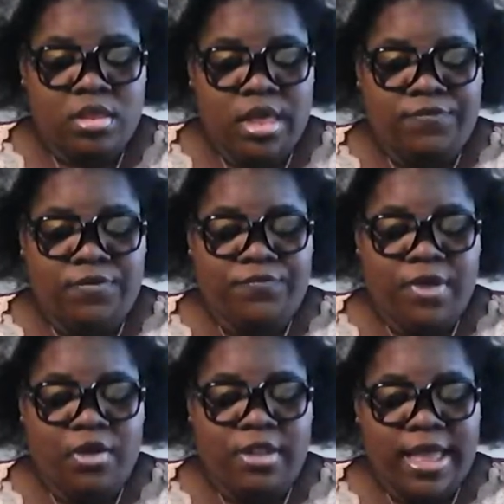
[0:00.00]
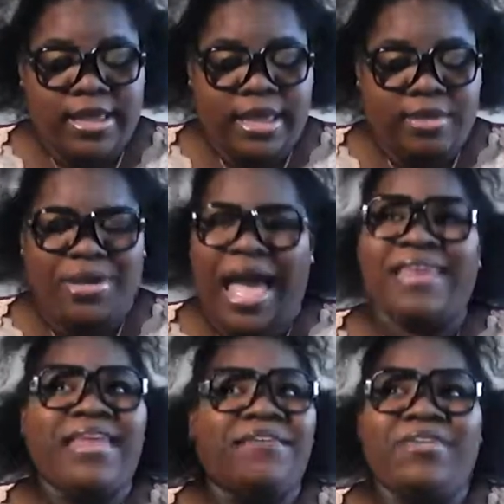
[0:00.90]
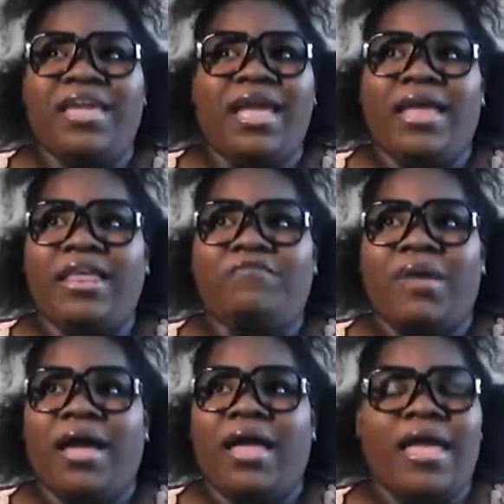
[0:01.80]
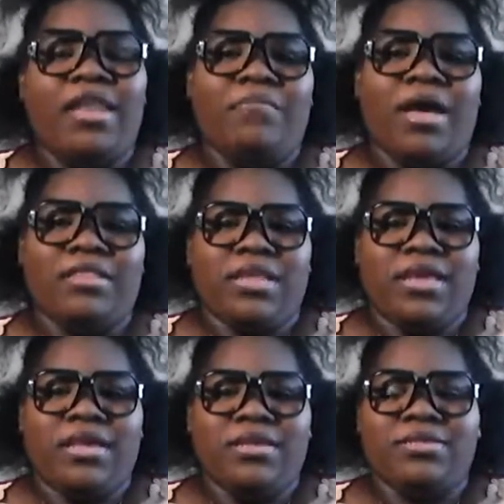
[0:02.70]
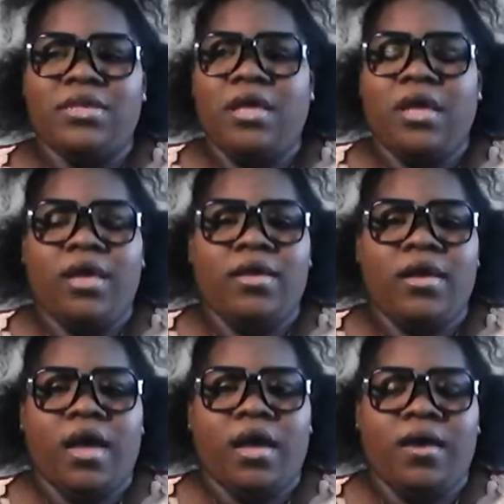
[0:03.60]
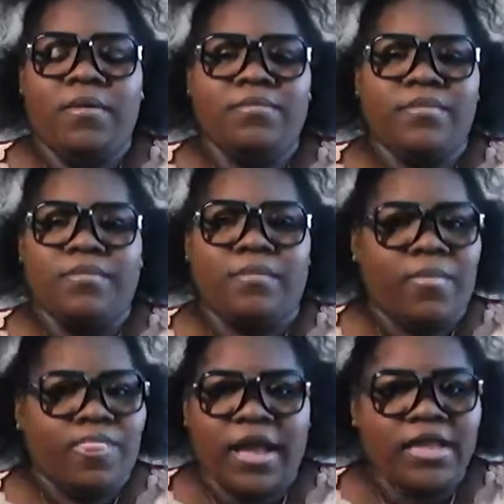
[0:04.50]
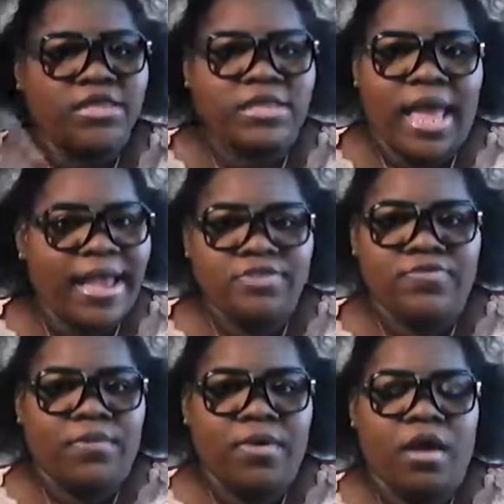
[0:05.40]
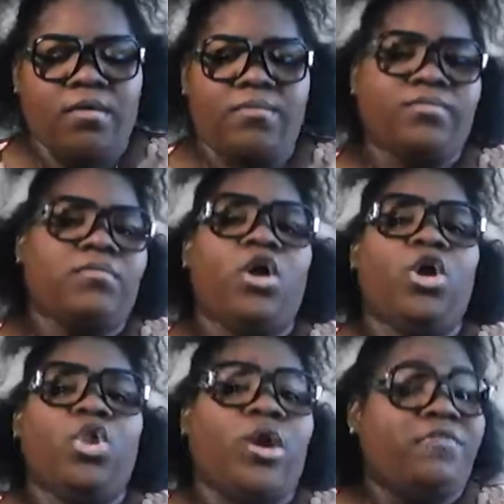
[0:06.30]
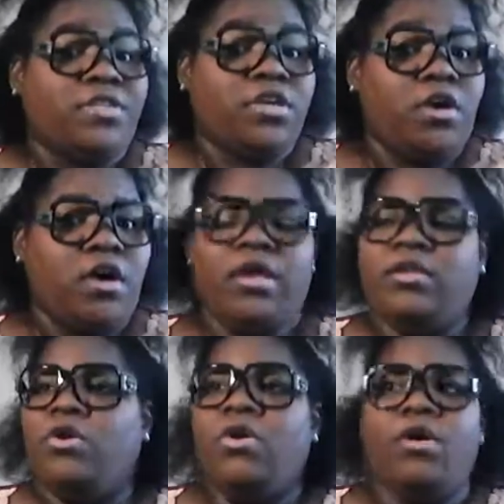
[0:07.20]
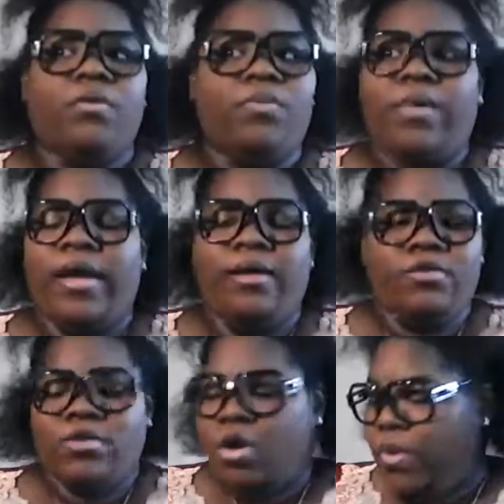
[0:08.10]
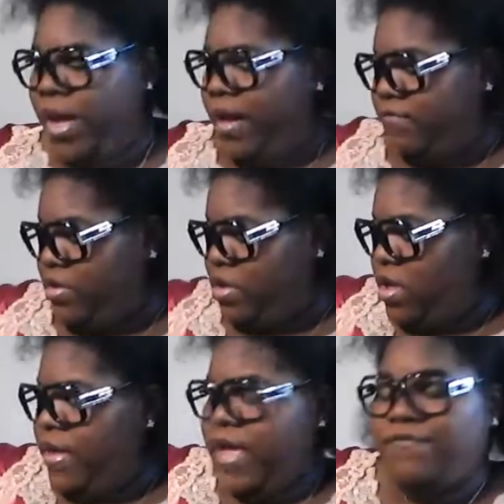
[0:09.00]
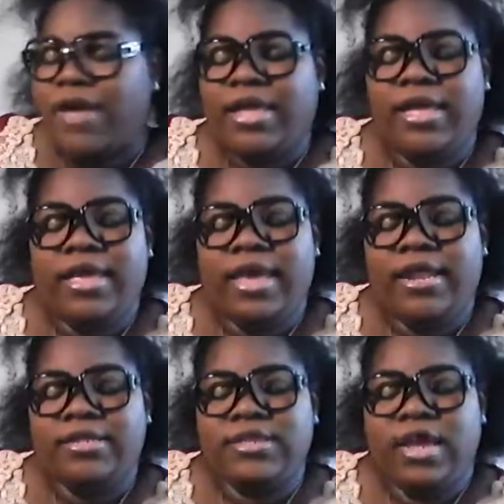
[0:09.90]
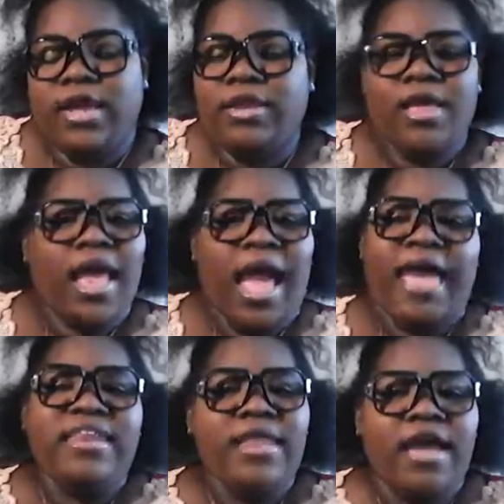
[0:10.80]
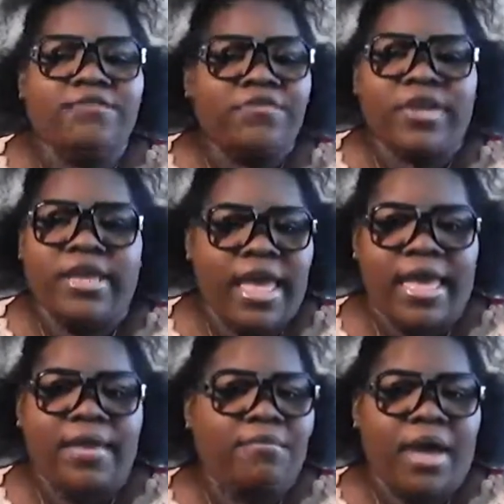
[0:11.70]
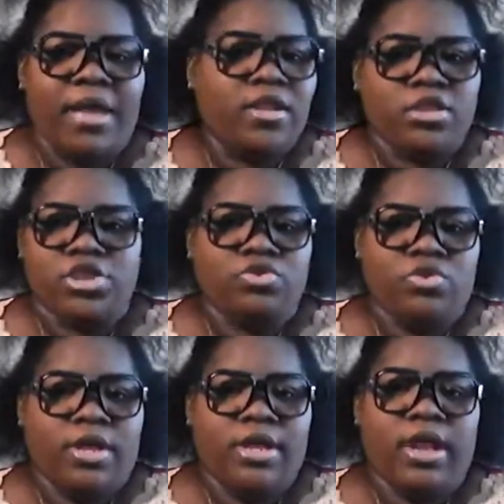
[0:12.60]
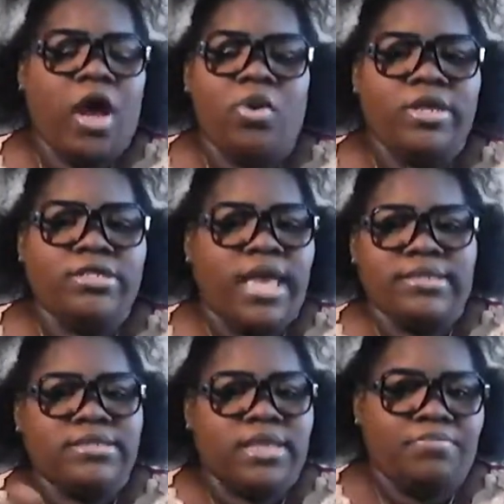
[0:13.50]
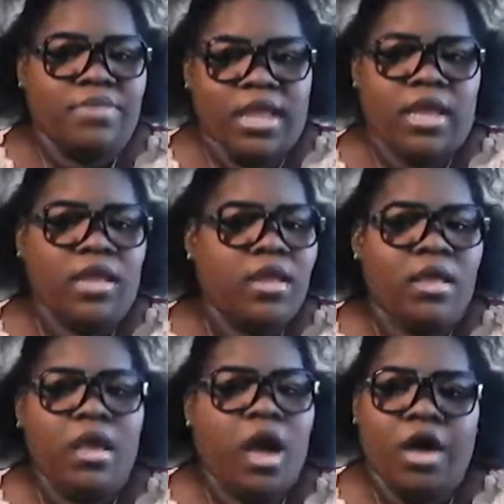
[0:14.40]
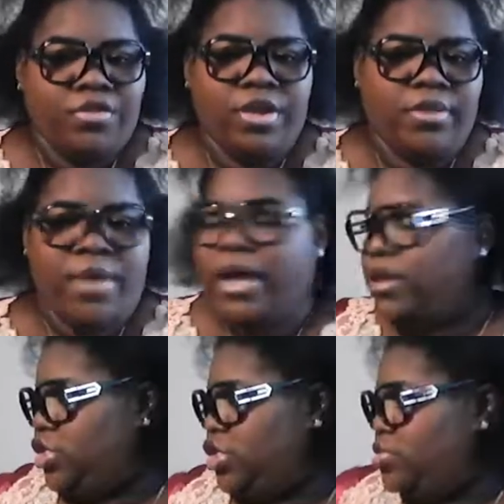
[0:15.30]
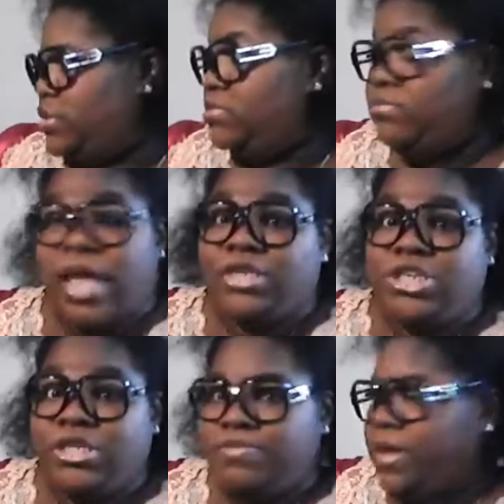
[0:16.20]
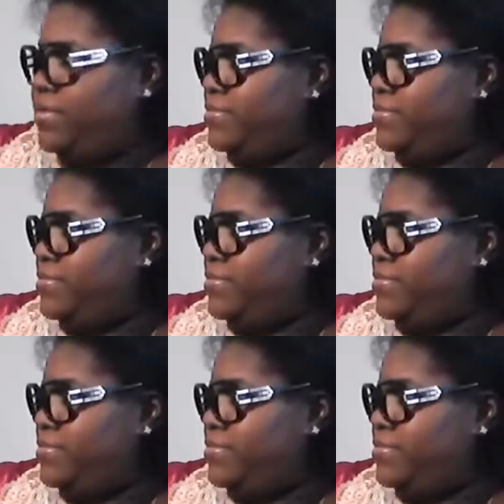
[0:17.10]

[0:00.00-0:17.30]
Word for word: if you feel like it, but I never get any of my any of my things um luggage tags from um Louis Vuitton or what you know whatever. If I can get it done, I never get my initials on it. I always get something other than my initials. That's just me.